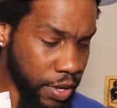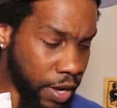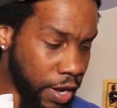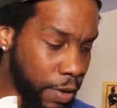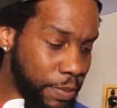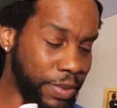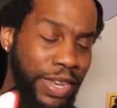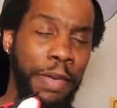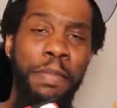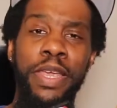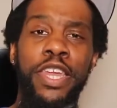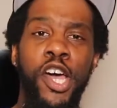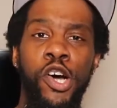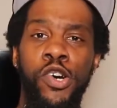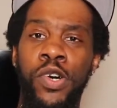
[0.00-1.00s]
Um, let
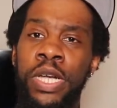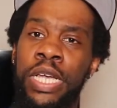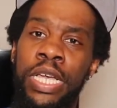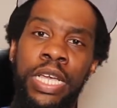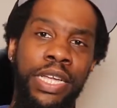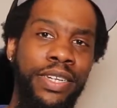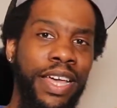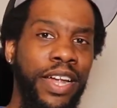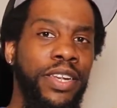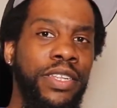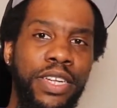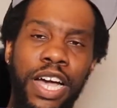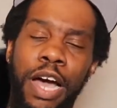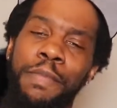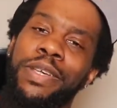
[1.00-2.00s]
me know down in
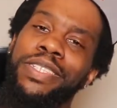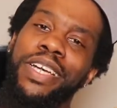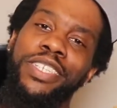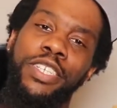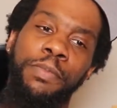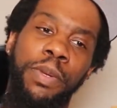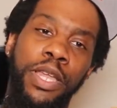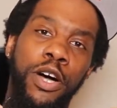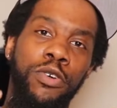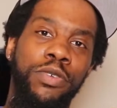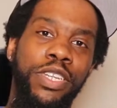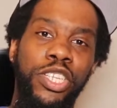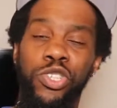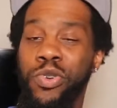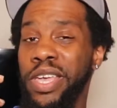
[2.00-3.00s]
the comment section below,
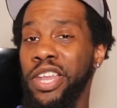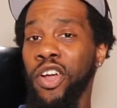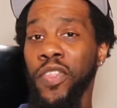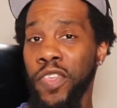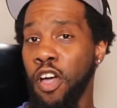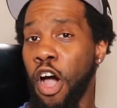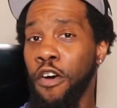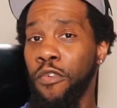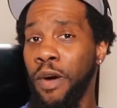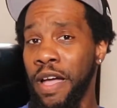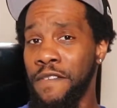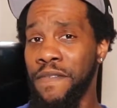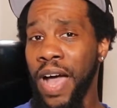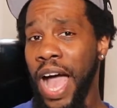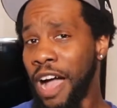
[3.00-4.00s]
did you hit on the
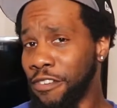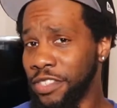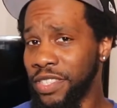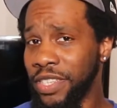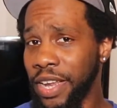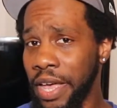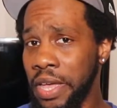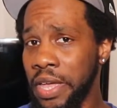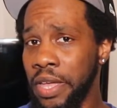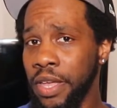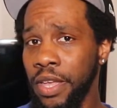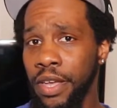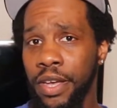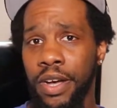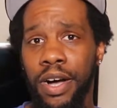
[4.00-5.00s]
Off-White fives today?
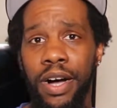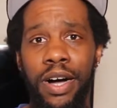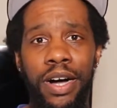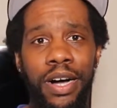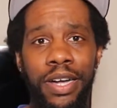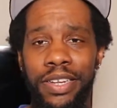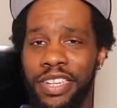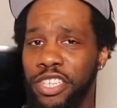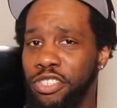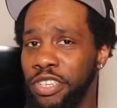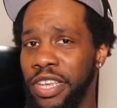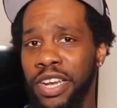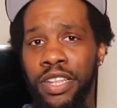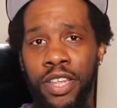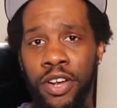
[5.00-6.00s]
Uh, did you
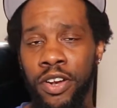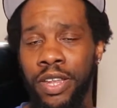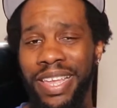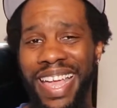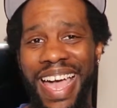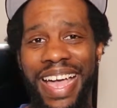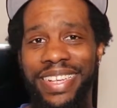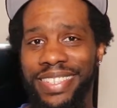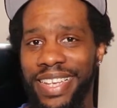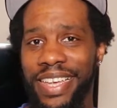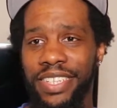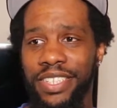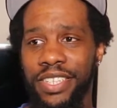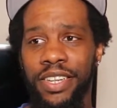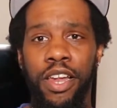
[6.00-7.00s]
get early
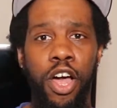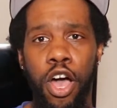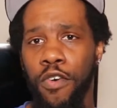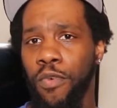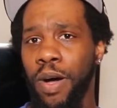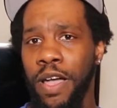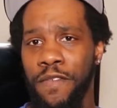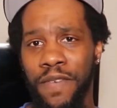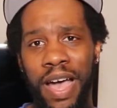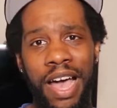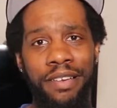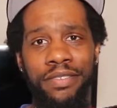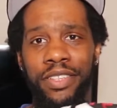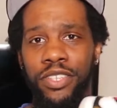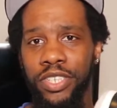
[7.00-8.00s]
access to the Off-White
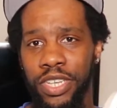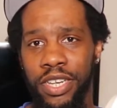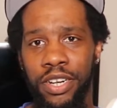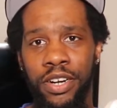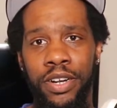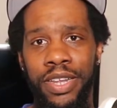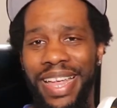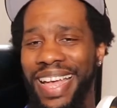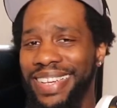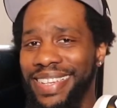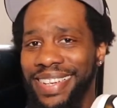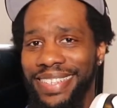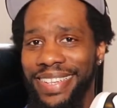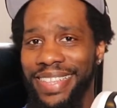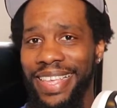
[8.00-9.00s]
fives? Did you get early
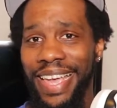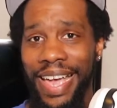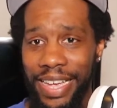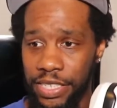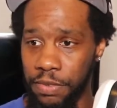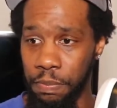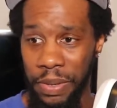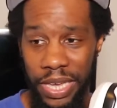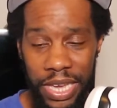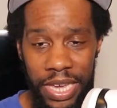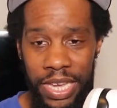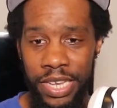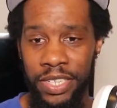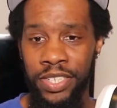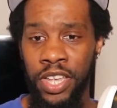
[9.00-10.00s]
access to the S
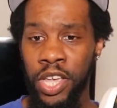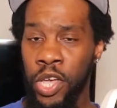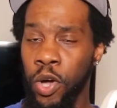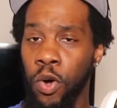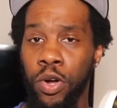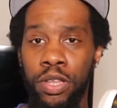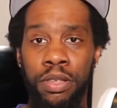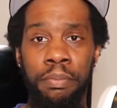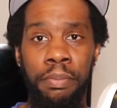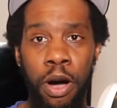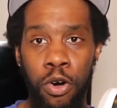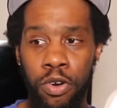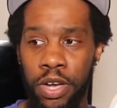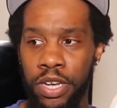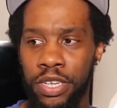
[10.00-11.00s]
Bs or the
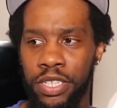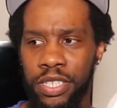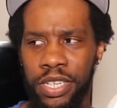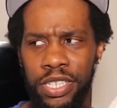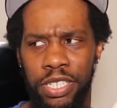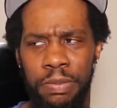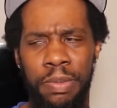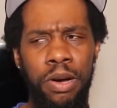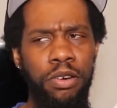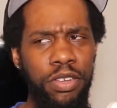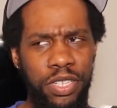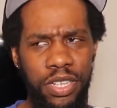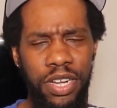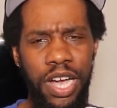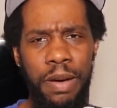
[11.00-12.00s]
Mochas? Because the
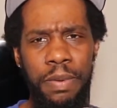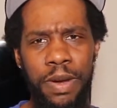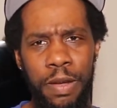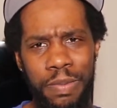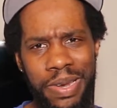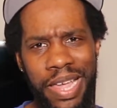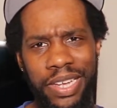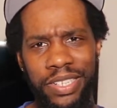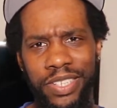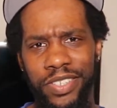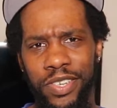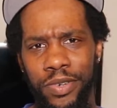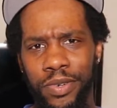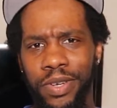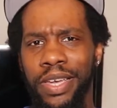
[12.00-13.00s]
Mochas are coming up next
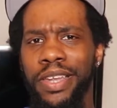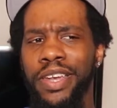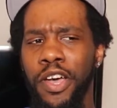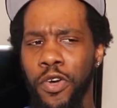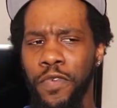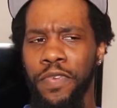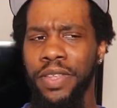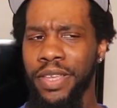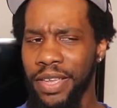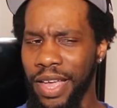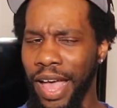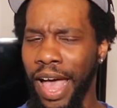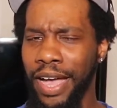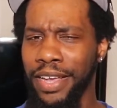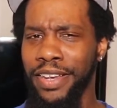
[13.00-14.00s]
too, and
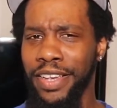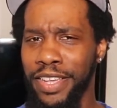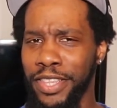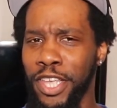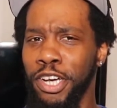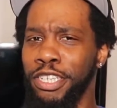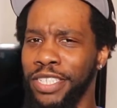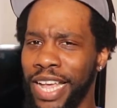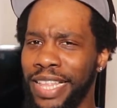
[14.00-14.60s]
hopefully I can get those.